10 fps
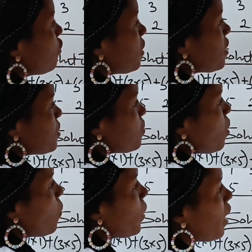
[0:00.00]
For this
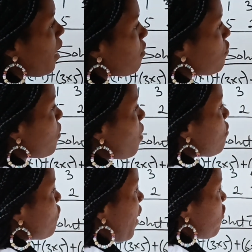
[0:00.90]
one, we have
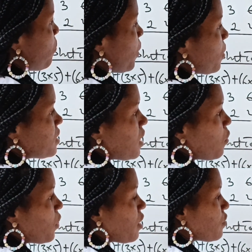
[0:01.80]
5 plus
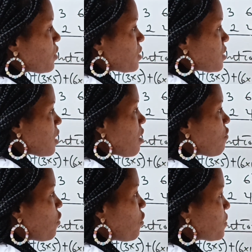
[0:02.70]
10 will give us
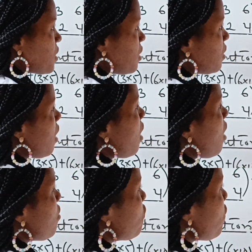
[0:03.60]
15.
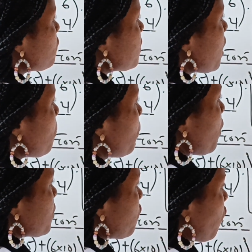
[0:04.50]
15
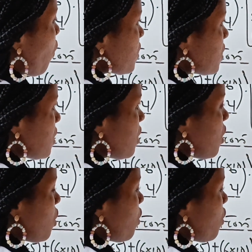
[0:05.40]
plus 40.